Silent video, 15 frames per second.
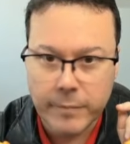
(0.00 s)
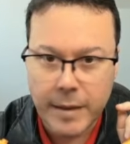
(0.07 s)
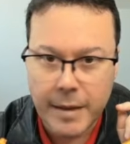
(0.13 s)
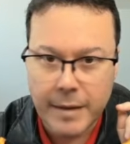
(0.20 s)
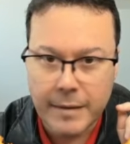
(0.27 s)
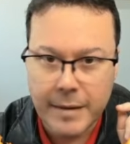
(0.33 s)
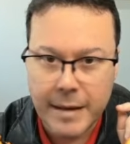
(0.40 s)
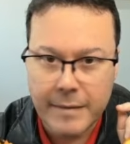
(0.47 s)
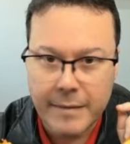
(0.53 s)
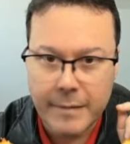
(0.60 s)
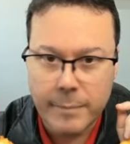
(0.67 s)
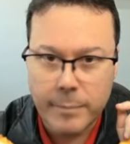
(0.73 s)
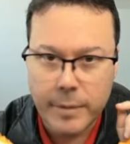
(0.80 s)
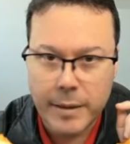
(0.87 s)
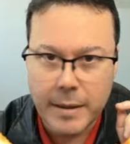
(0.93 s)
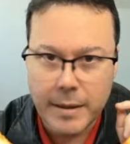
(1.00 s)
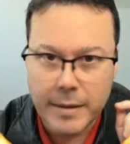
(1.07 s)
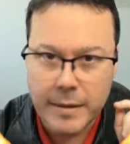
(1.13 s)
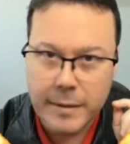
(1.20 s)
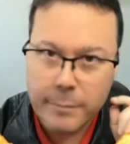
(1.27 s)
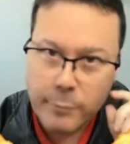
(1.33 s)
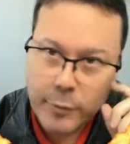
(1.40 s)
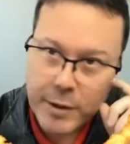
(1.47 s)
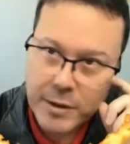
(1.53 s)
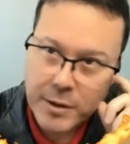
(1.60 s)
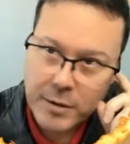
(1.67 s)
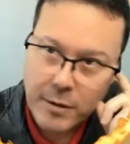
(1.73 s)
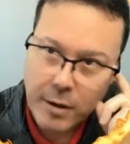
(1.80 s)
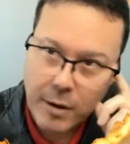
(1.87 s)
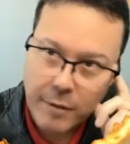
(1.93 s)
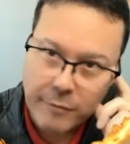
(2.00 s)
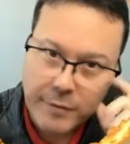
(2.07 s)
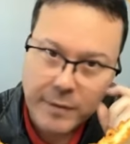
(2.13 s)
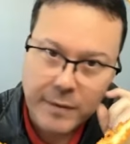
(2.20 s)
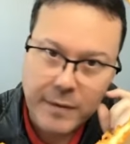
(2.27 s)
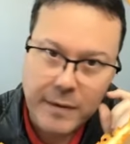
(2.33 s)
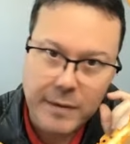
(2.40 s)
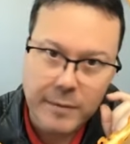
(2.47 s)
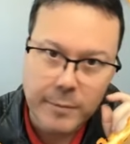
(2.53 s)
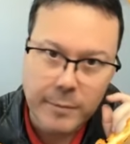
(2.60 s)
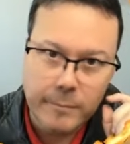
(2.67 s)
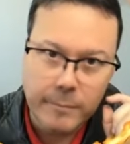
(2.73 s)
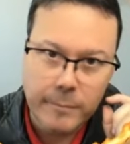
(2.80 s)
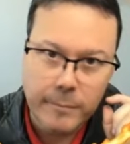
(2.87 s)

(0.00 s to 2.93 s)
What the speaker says: And let's play the Preacher of the Schism.